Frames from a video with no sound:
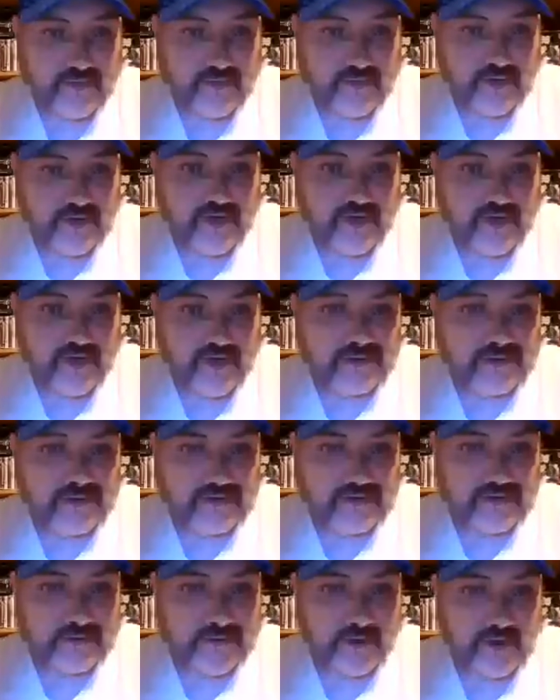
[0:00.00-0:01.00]

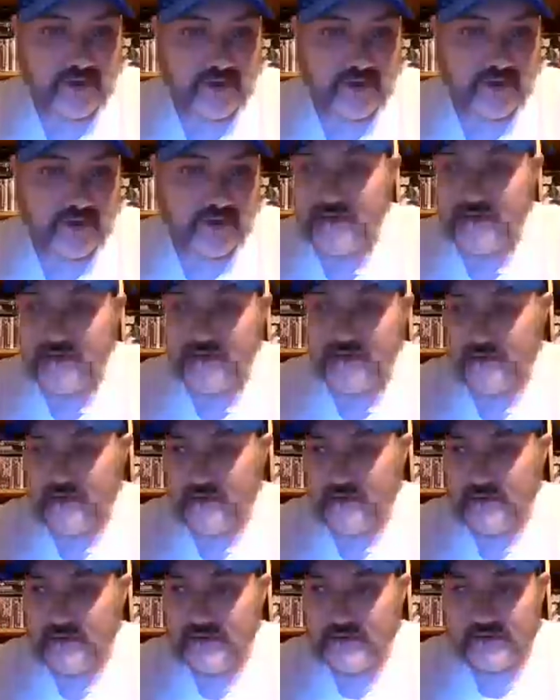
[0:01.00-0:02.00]
legend just right
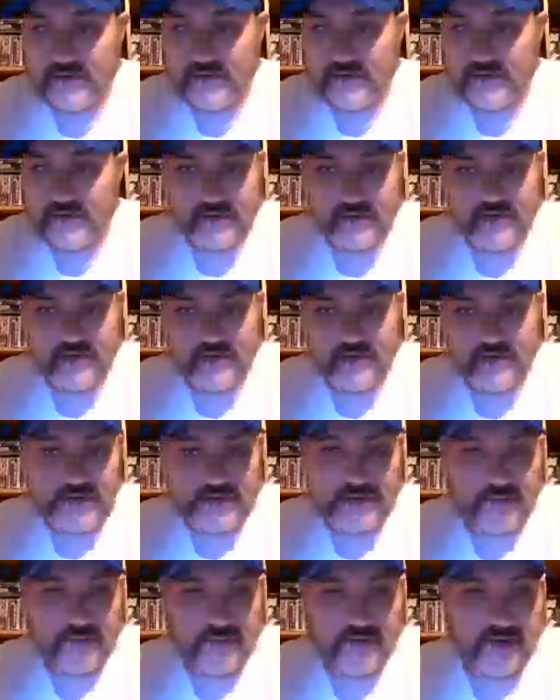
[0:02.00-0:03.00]
now, considering
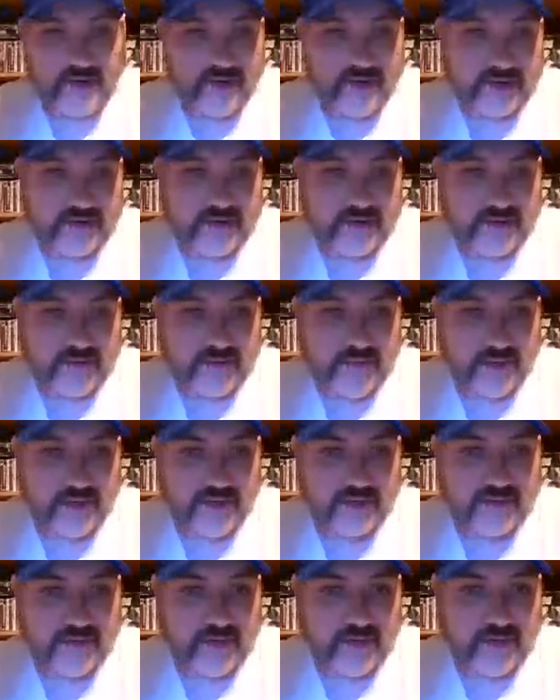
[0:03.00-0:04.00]
WrestleMania is
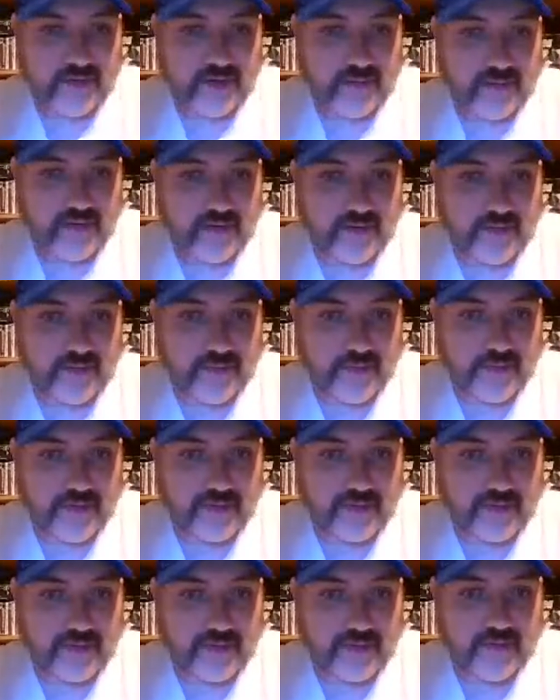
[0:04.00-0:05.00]
supposed to be coming up pretty
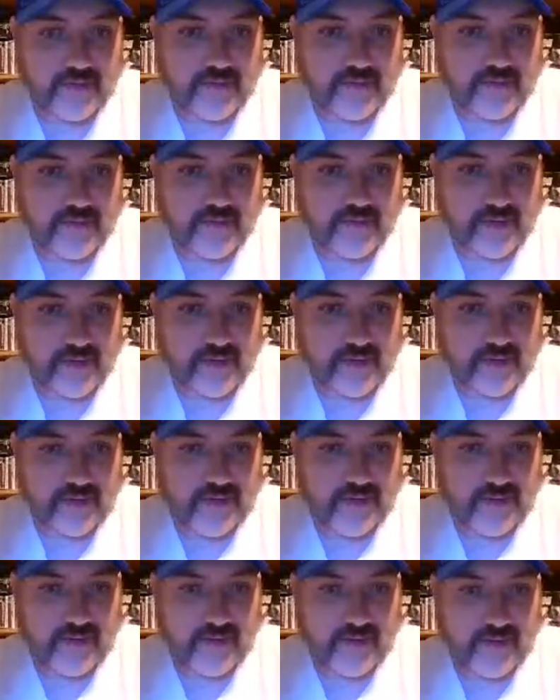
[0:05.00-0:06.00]
soon.
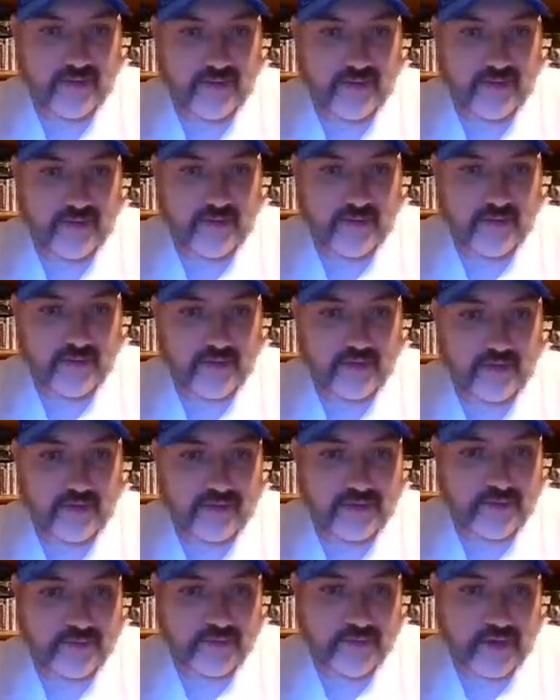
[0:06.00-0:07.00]
Or
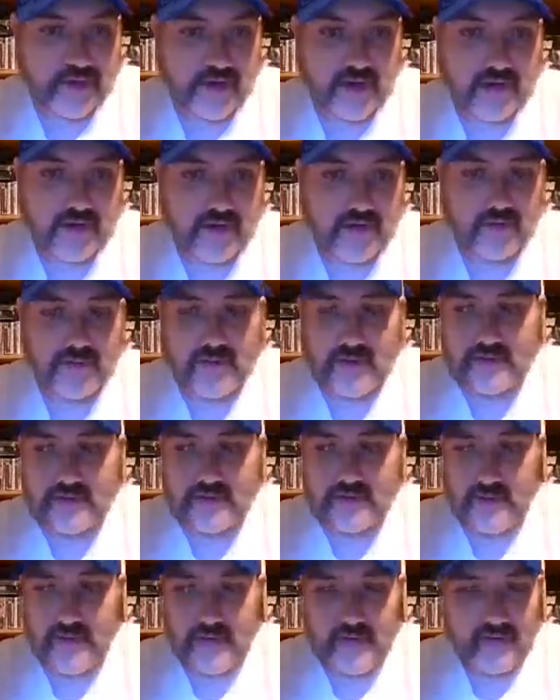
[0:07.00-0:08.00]
we got another
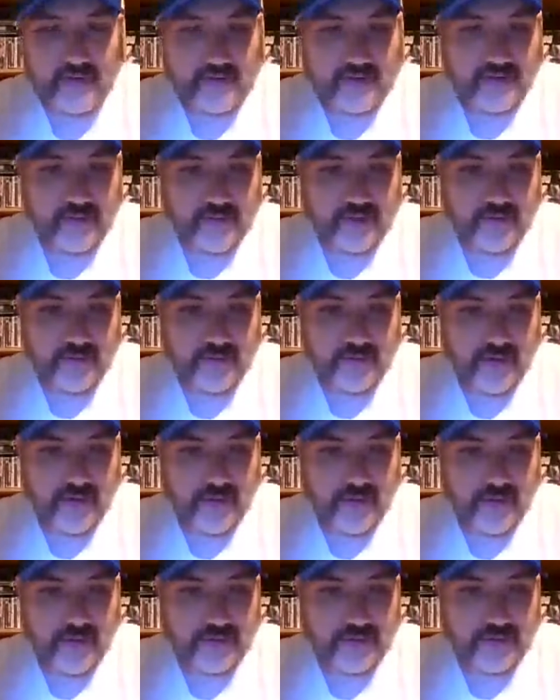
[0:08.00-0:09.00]
WrestleMania coming up. I
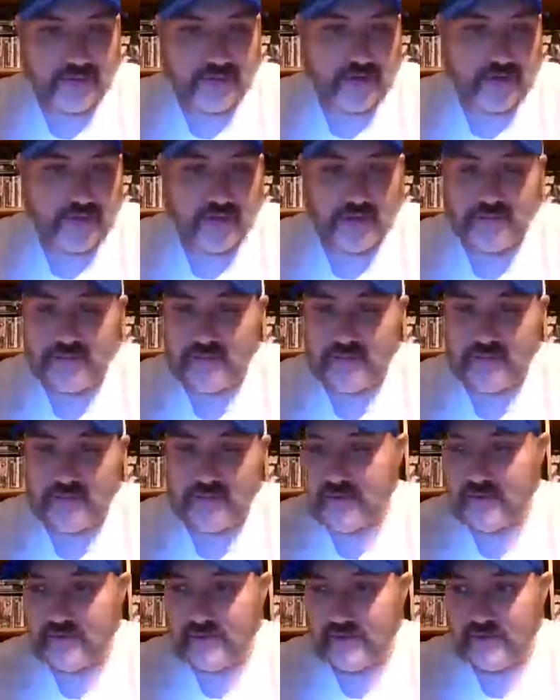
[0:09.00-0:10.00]
hope he will show up
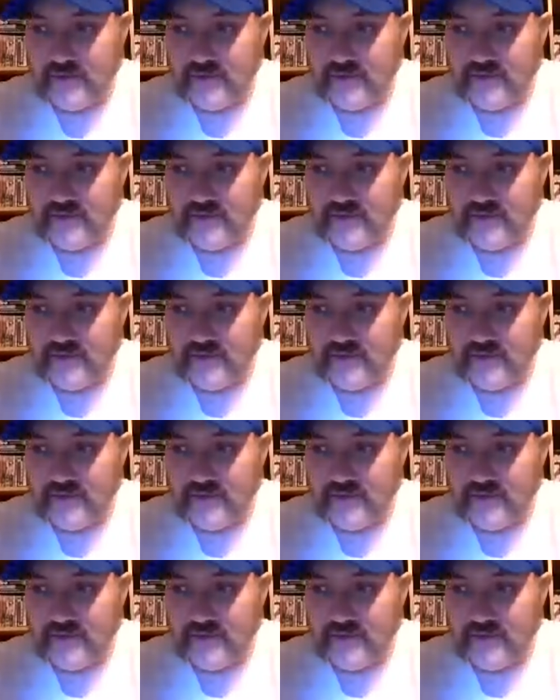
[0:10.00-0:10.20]
there.